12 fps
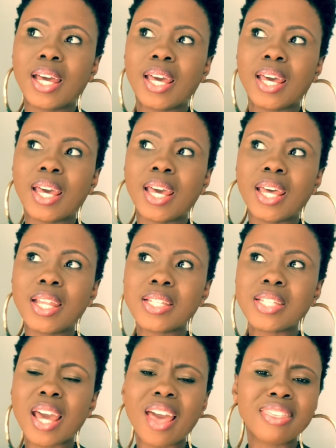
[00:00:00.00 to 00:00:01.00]
And
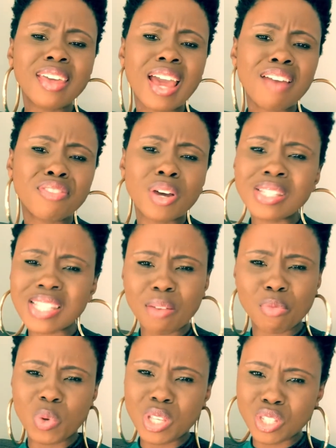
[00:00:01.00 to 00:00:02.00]
I think I've got some
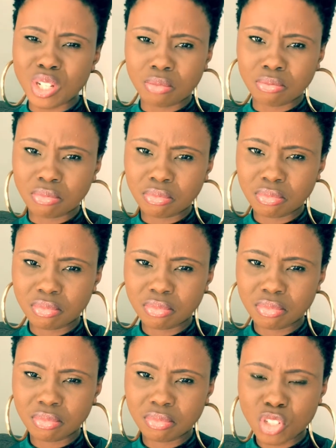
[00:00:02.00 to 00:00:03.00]
wisdom
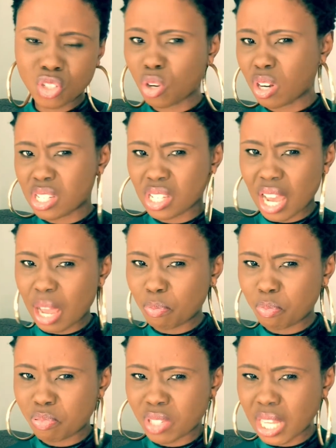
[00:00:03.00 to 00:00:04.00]
stored up
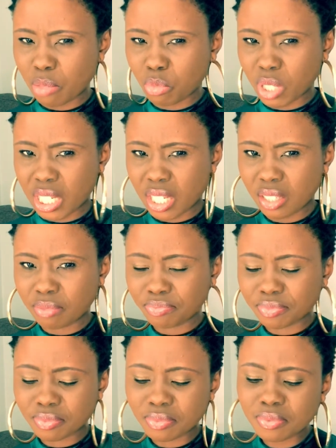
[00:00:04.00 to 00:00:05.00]
somewhere.
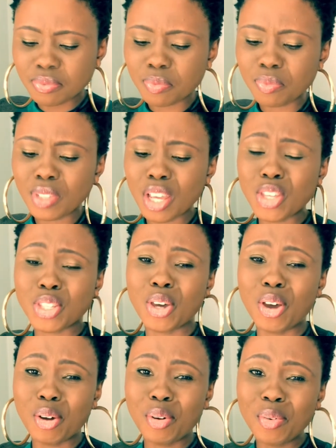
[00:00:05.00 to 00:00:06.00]

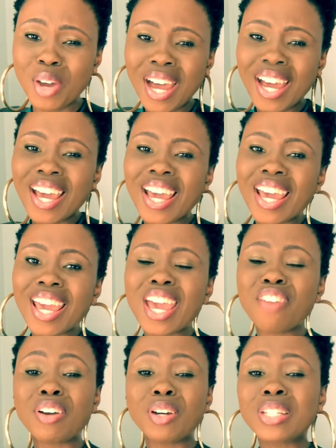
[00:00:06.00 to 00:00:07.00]
So if
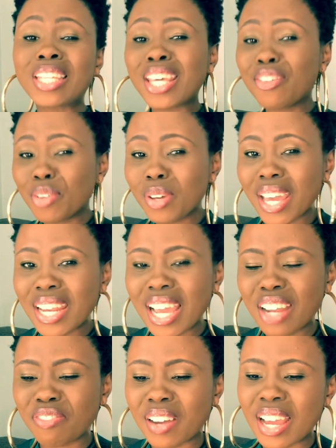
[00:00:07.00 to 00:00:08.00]
I could give you any
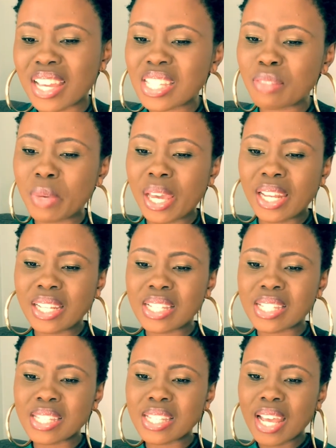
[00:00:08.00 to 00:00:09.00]
advice, man,
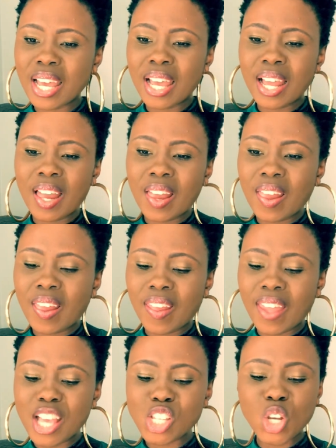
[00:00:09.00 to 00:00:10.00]
is
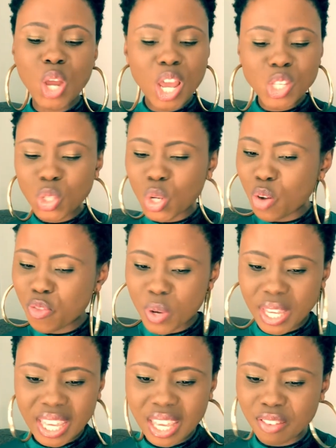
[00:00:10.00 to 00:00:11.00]
as long as you don't
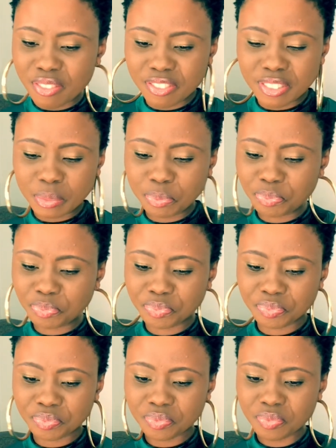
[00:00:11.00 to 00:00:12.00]
forgive,
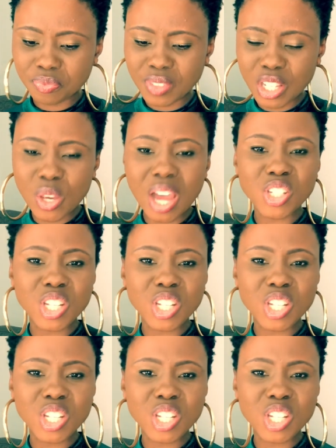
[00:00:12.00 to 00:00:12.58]
you're actually